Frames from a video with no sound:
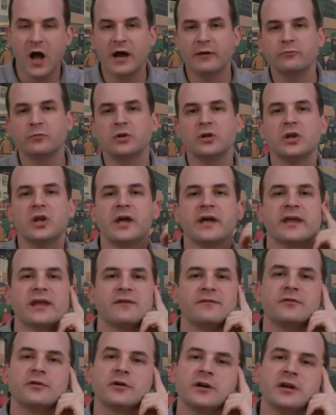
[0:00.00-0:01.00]
would like,
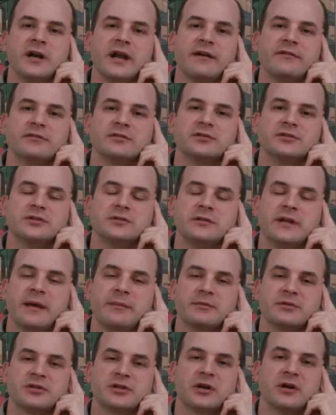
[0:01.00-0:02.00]
if you're going to
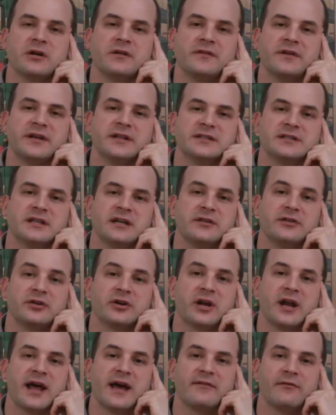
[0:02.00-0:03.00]
name it Scurvy and say you're
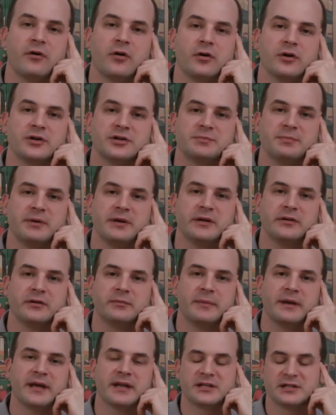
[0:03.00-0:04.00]
going to have orange peel
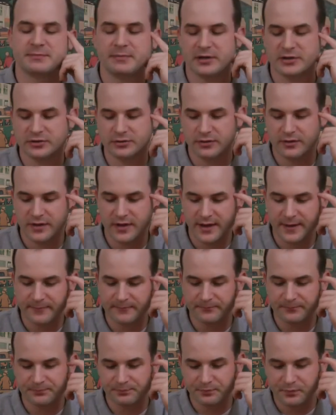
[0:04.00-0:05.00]
and make it a special thing,
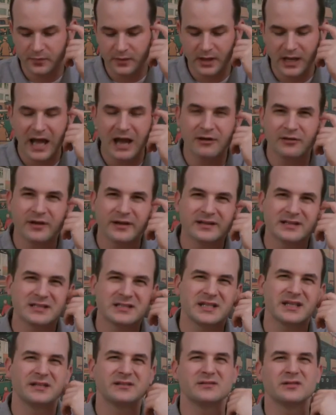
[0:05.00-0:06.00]
I would like to
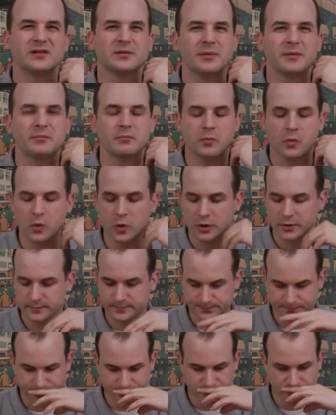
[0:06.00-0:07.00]
see it a little bit more.
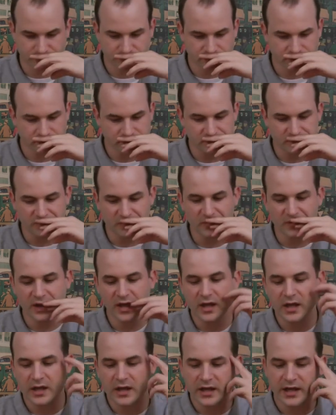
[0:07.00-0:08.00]

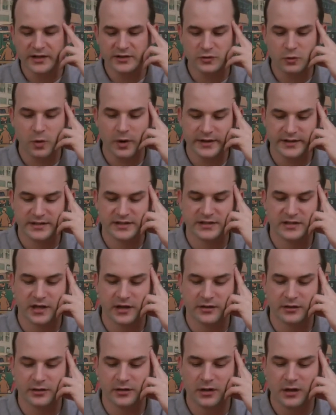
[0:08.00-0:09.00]
It's quite
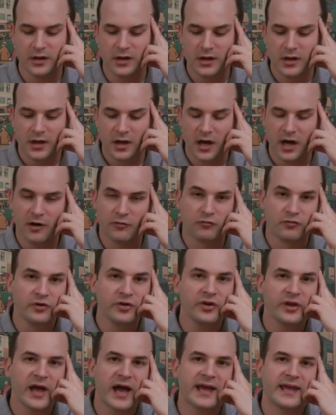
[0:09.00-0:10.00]
subtle.
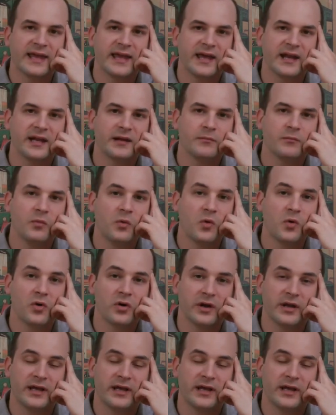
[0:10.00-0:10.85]
Really, I get it more